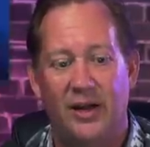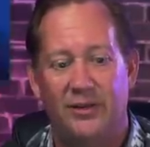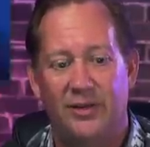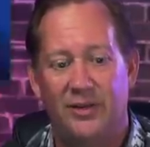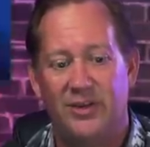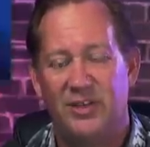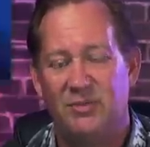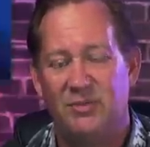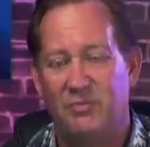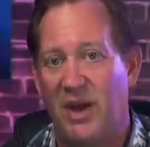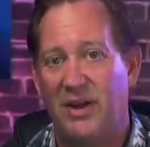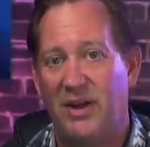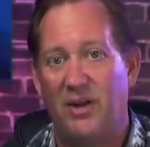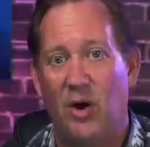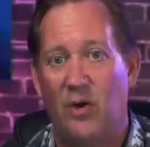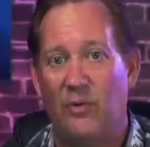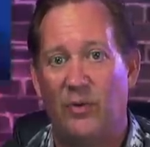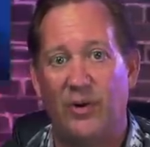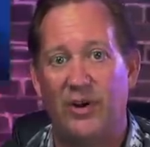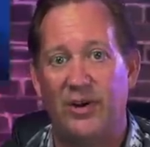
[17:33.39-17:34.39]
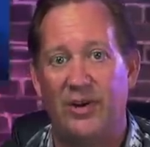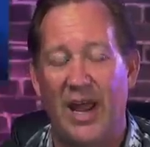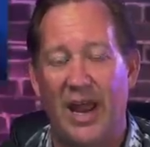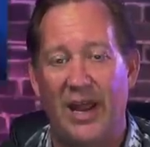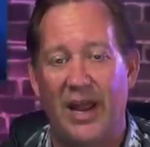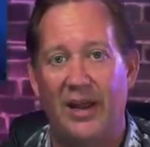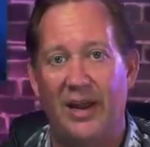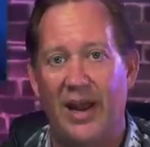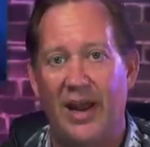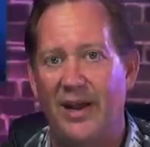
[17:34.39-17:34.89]
They'll just bend over and
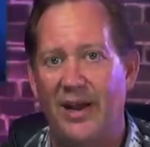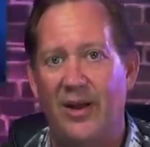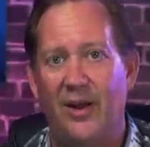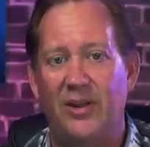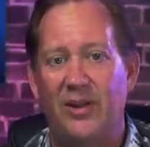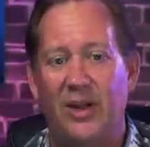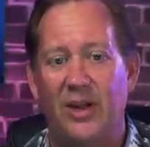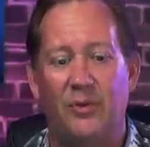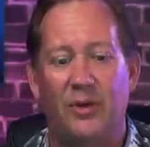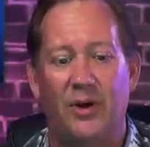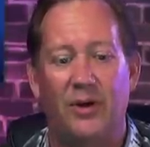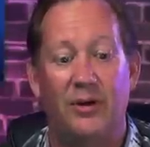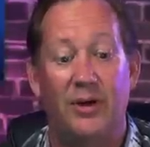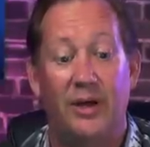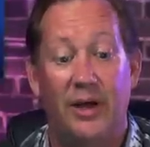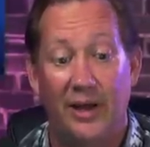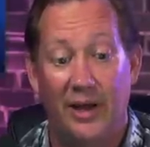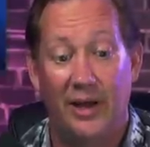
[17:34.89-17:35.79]
take it. I know they will.